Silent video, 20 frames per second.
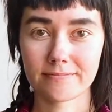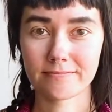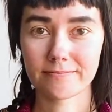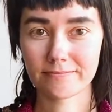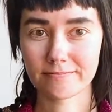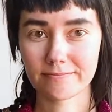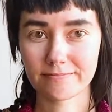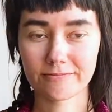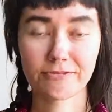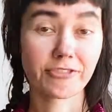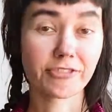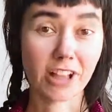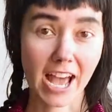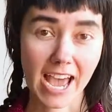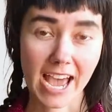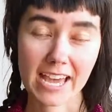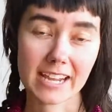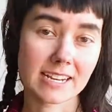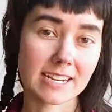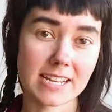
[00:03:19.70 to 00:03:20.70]
flat
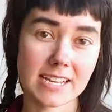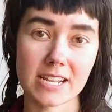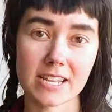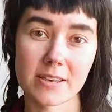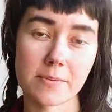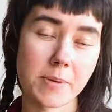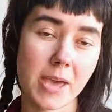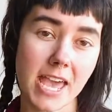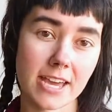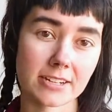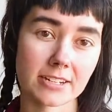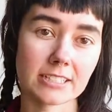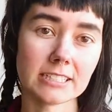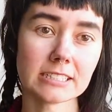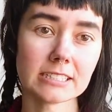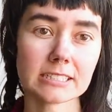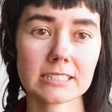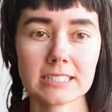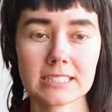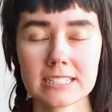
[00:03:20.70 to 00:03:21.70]
in the panel.
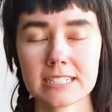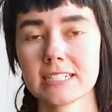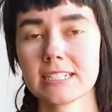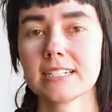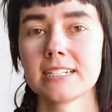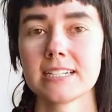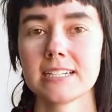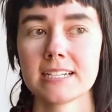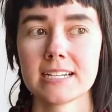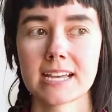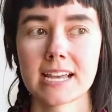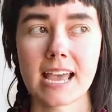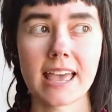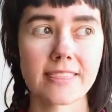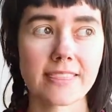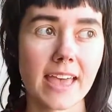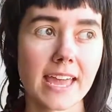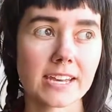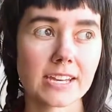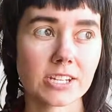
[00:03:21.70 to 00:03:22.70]
And then
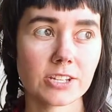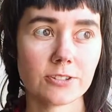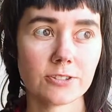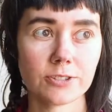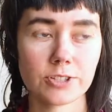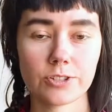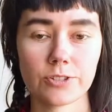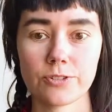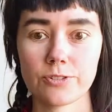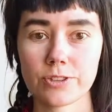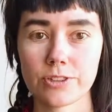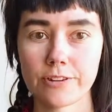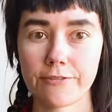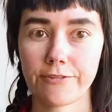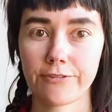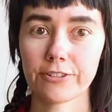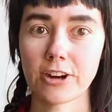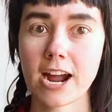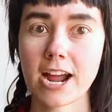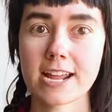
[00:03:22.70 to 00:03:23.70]
you do the
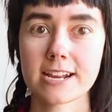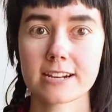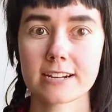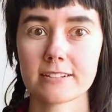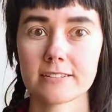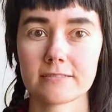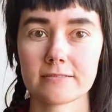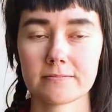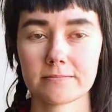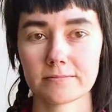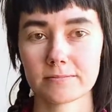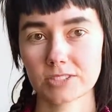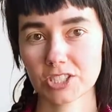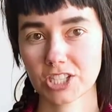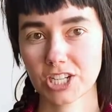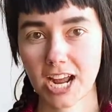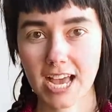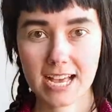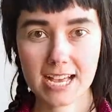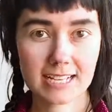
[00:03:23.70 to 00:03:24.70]
front,
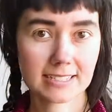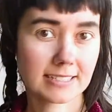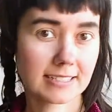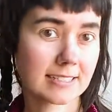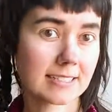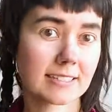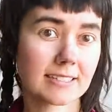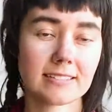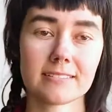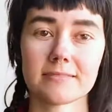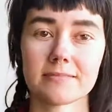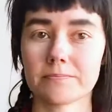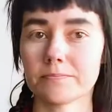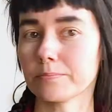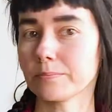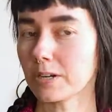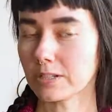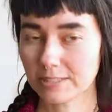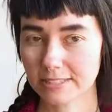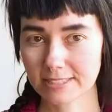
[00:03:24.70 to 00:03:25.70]
chest, both
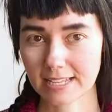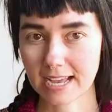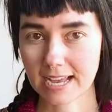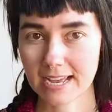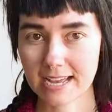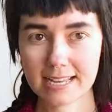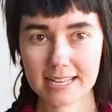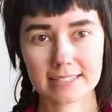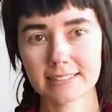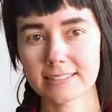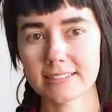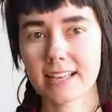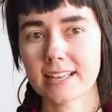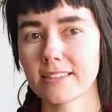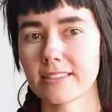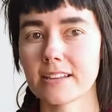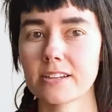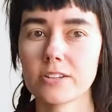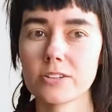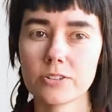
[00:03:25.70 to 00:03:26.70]
sides, and then you
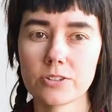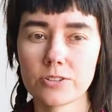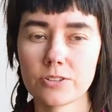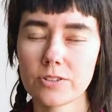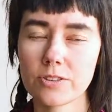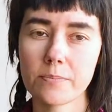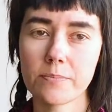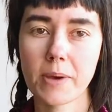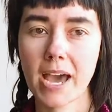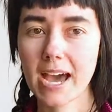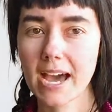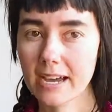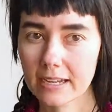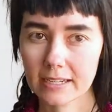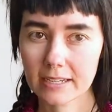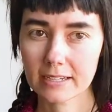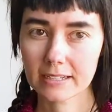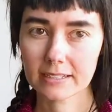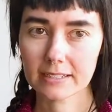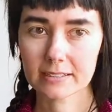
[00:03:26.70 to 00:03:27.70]
do the back,
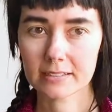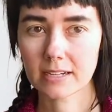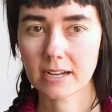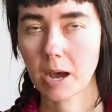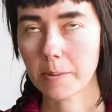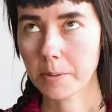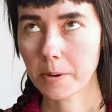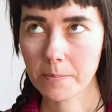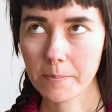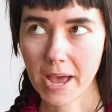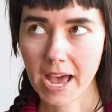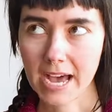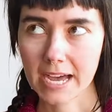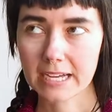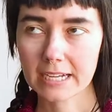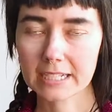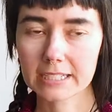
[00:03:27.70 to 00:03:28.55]
upper back.